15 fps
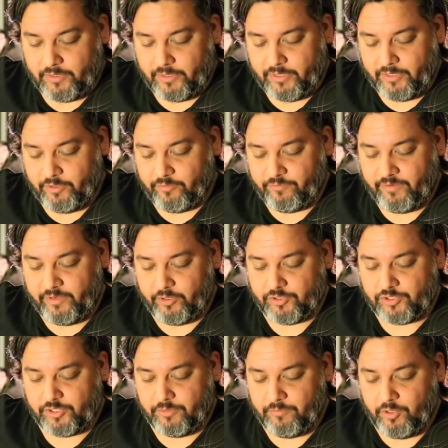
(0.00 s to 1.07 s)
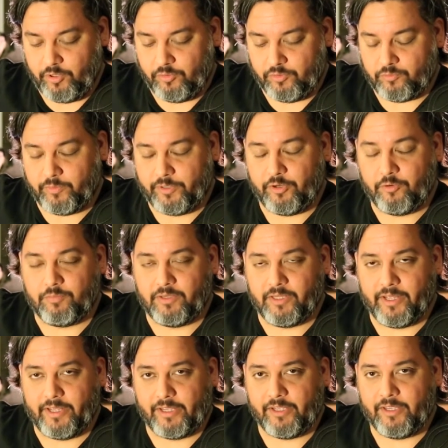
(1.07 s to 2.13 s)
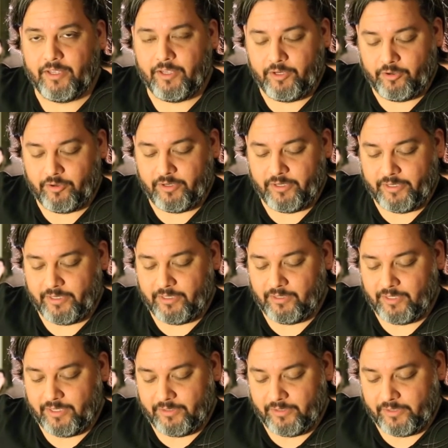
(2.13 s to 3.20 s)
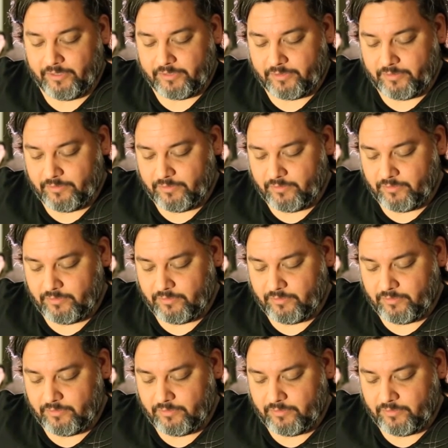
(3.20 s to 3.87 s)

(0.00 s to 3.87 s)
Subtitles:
your fingers to mute when you play, you're going to get a lot of this.